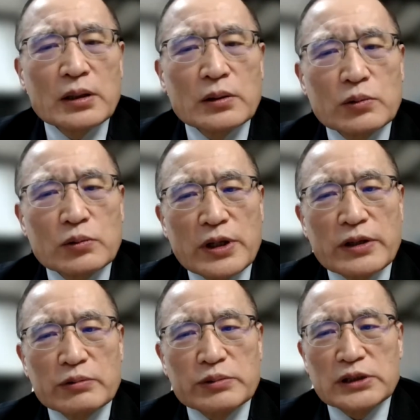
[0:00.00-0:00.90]
With
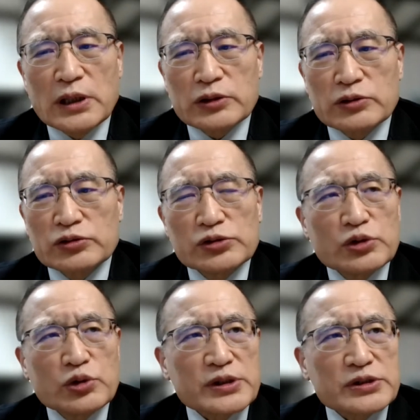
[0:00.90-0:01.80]
regard to
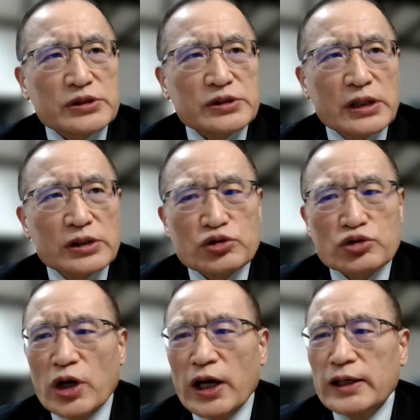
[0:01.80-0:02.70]

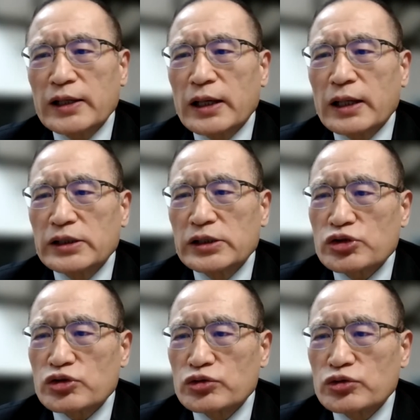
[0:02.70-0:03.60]
US-China uh,
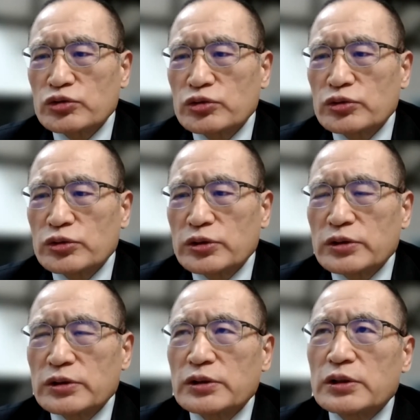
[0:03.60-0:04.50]
issue,
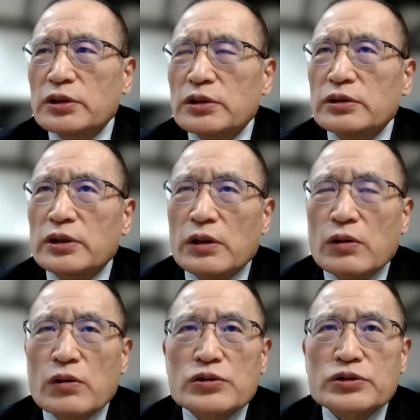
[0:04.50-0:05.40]
there
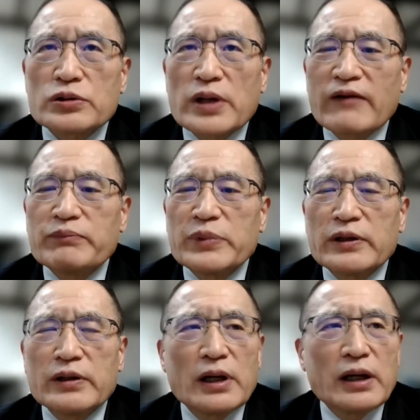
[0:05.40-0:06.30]
also have
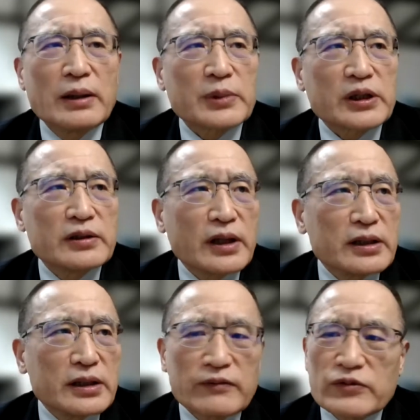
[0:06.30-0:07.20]
been um,
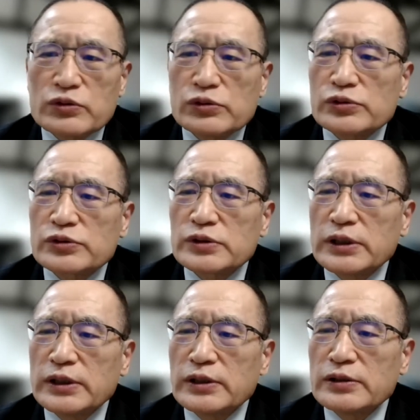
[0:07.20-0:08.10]
contending views
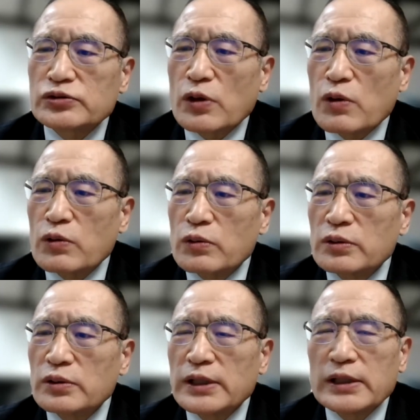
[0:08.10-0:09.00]
in
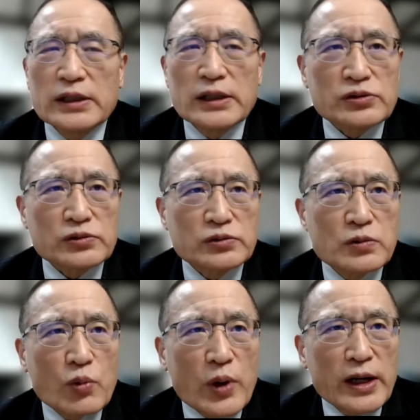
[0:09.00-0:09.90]
Seoul as to
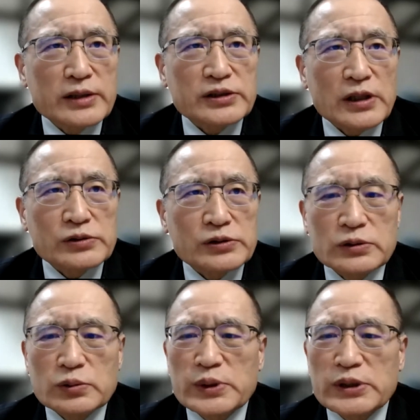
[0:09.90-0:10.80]
where South
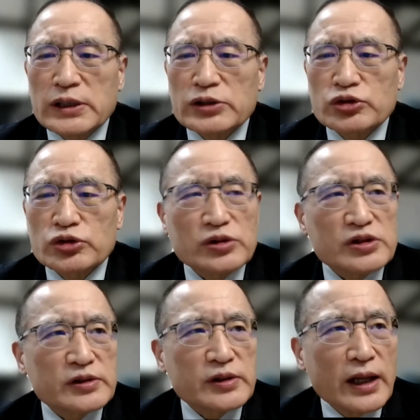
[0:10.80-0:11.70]
Korea should
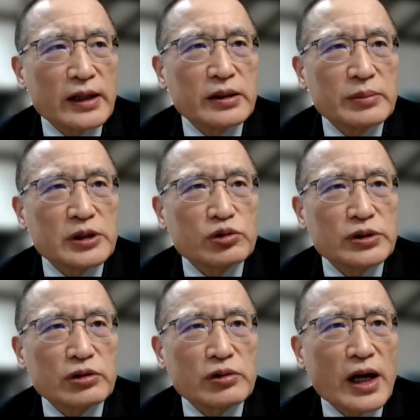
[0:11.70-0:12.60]
stand between
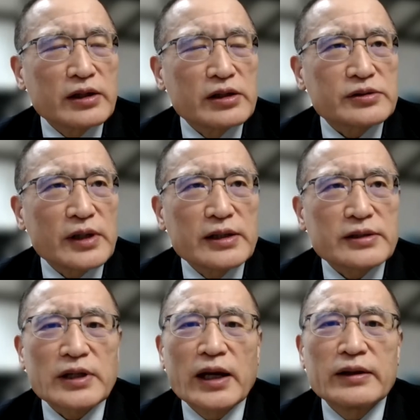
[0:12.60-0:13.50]
the United States
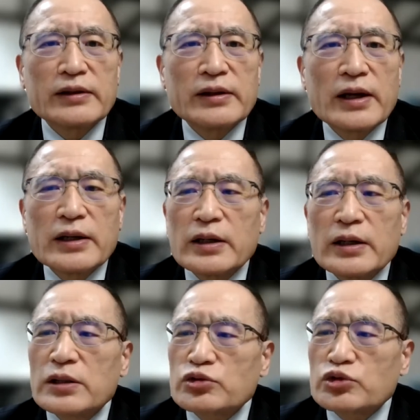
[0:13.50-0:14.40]
and
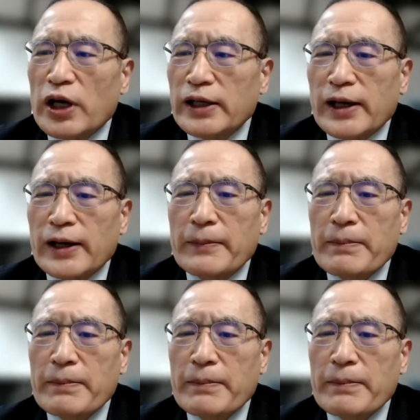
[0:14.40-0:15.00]
China.